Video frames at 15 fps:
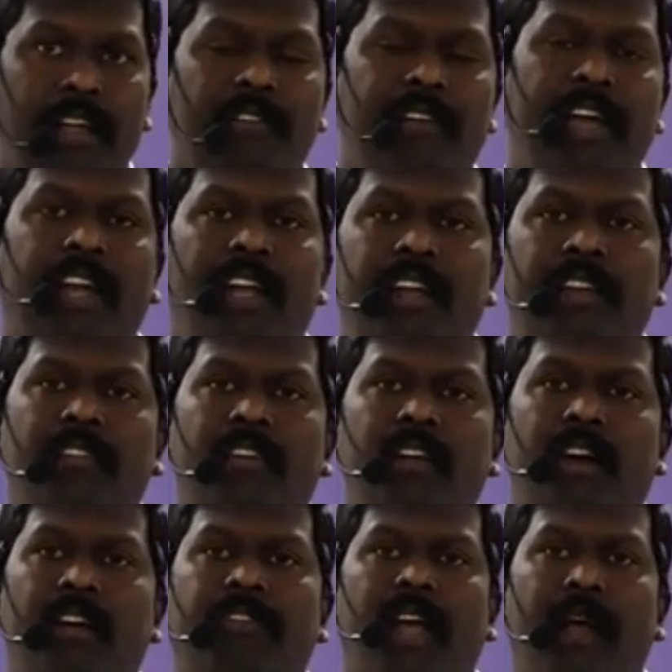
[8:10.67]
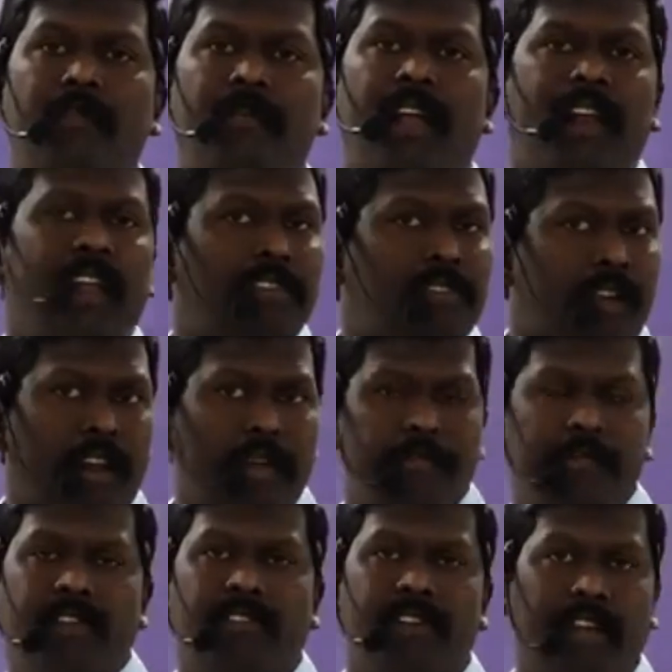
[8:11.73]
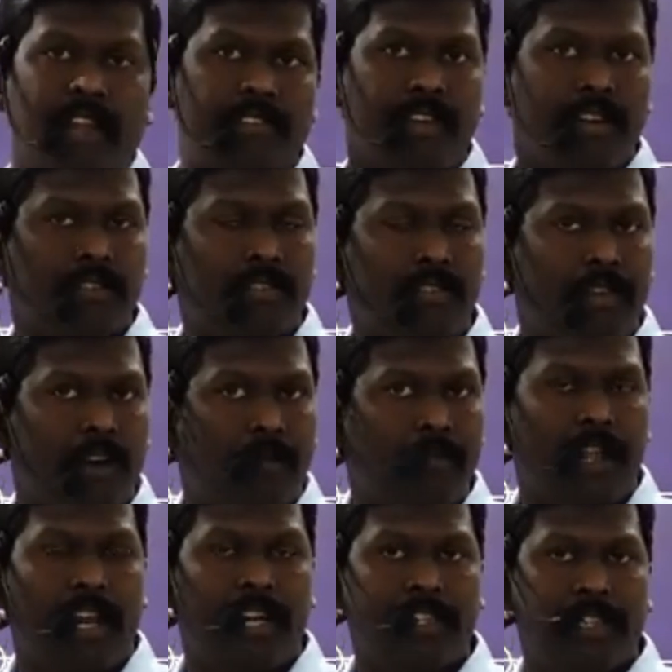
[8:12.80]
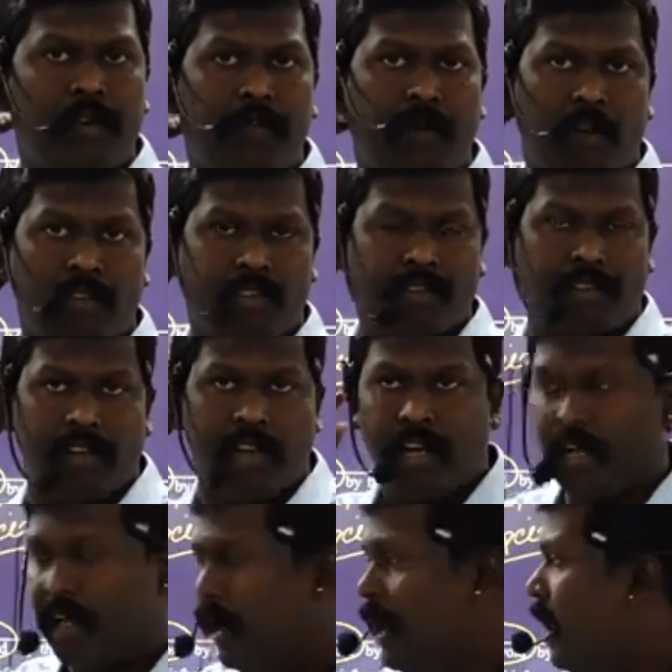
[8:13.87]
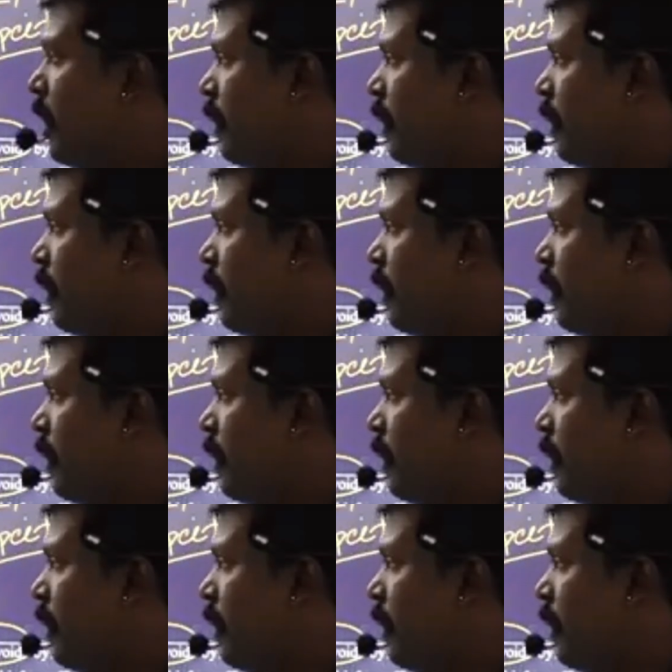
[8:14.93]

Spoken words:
The vacancy of the MLAs or MPs doesn't stop the election process here.